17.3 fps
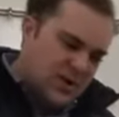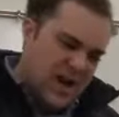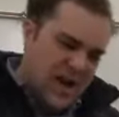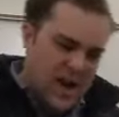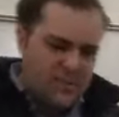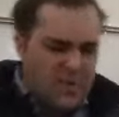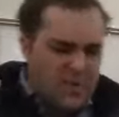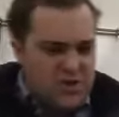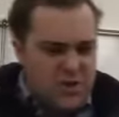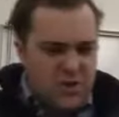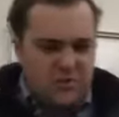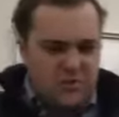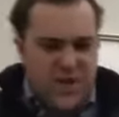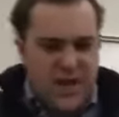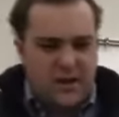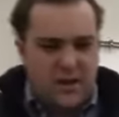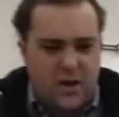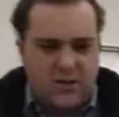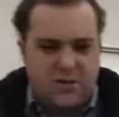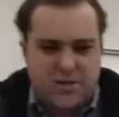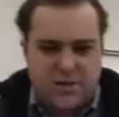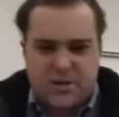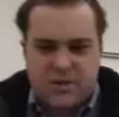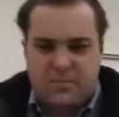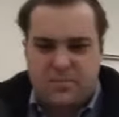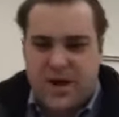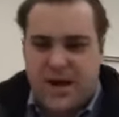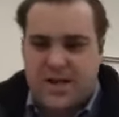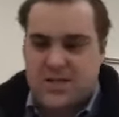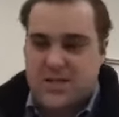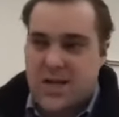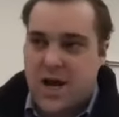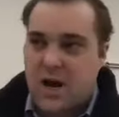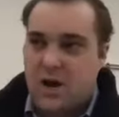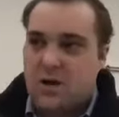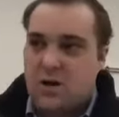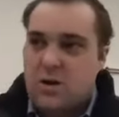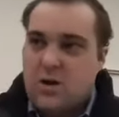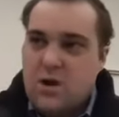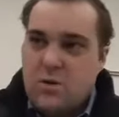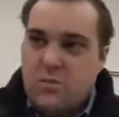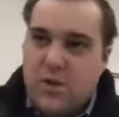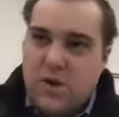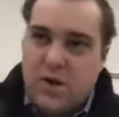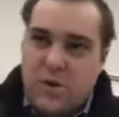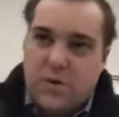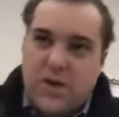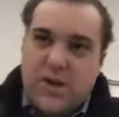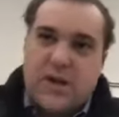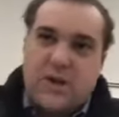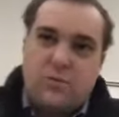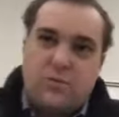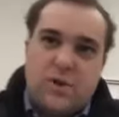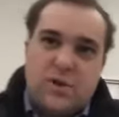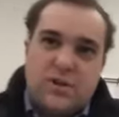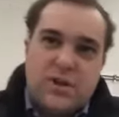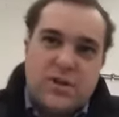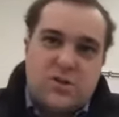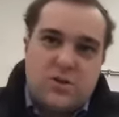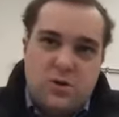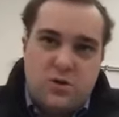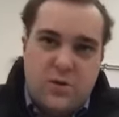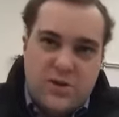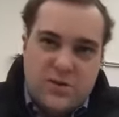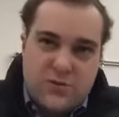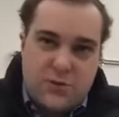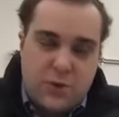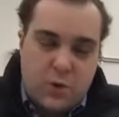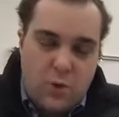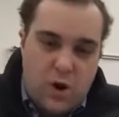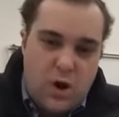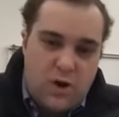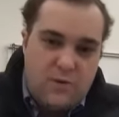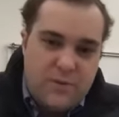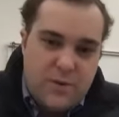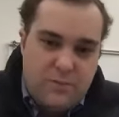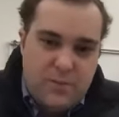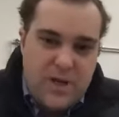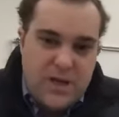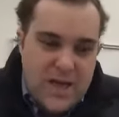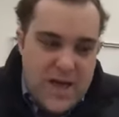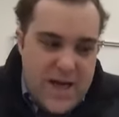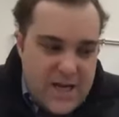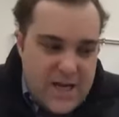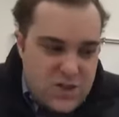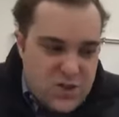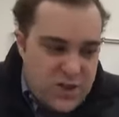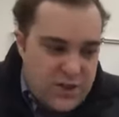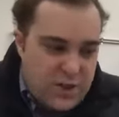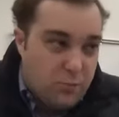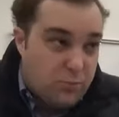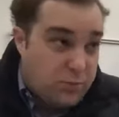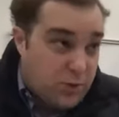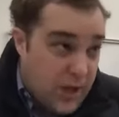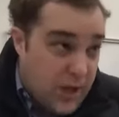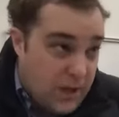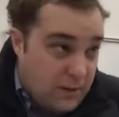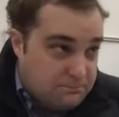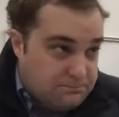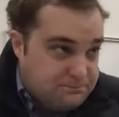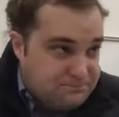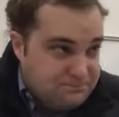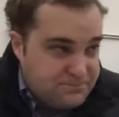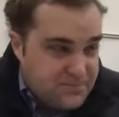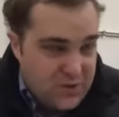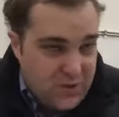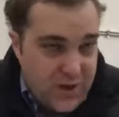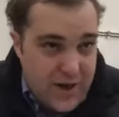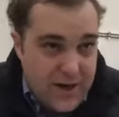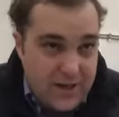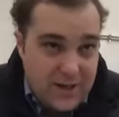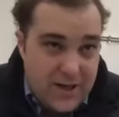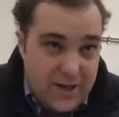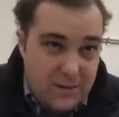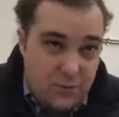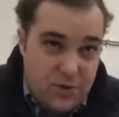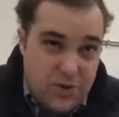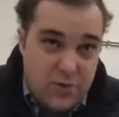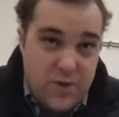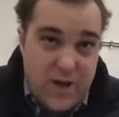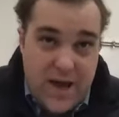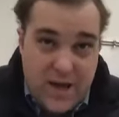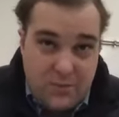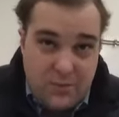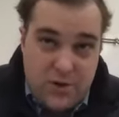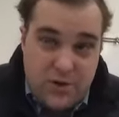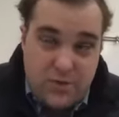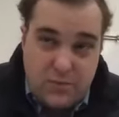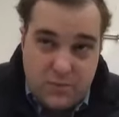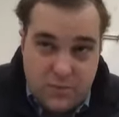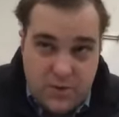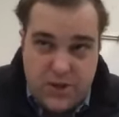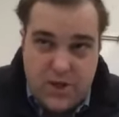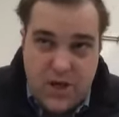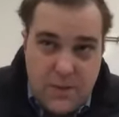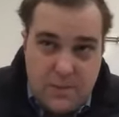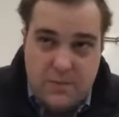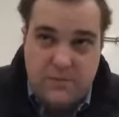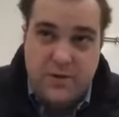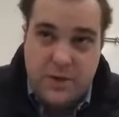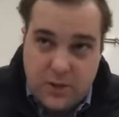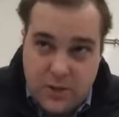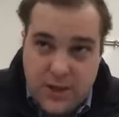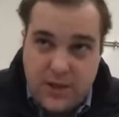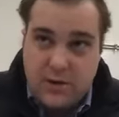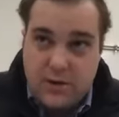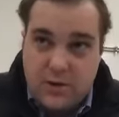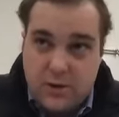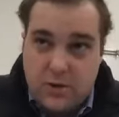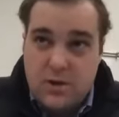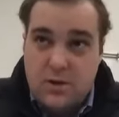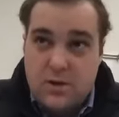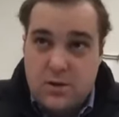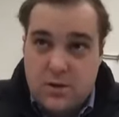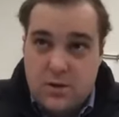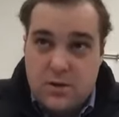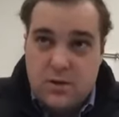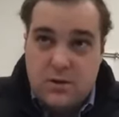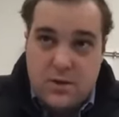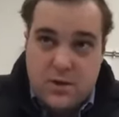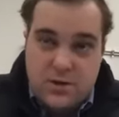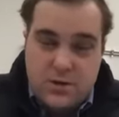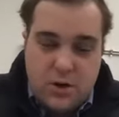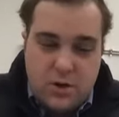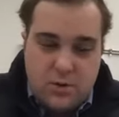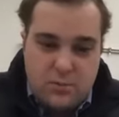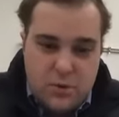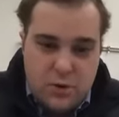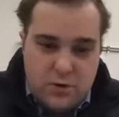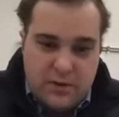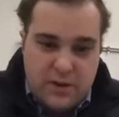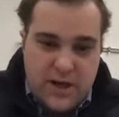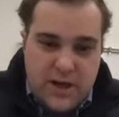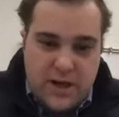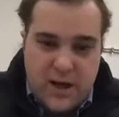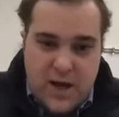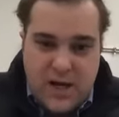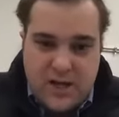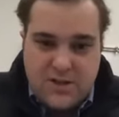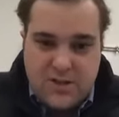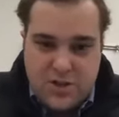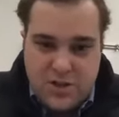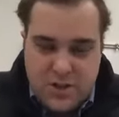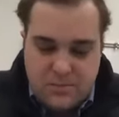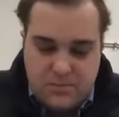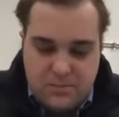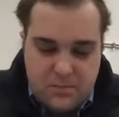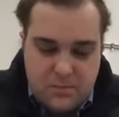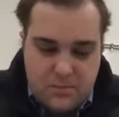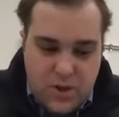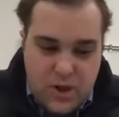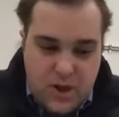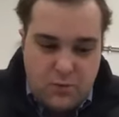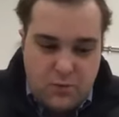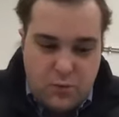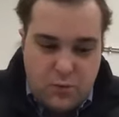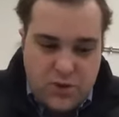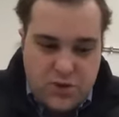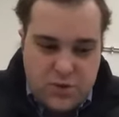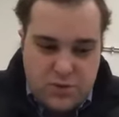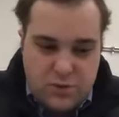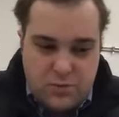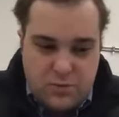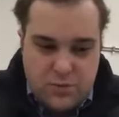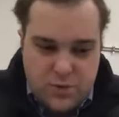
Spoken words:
I'm not sure if that causes them to pass out, but what it can really do is throw off the pH in your blood, right? And when you hyperventilate, you don't move a lot of oxygen, but what you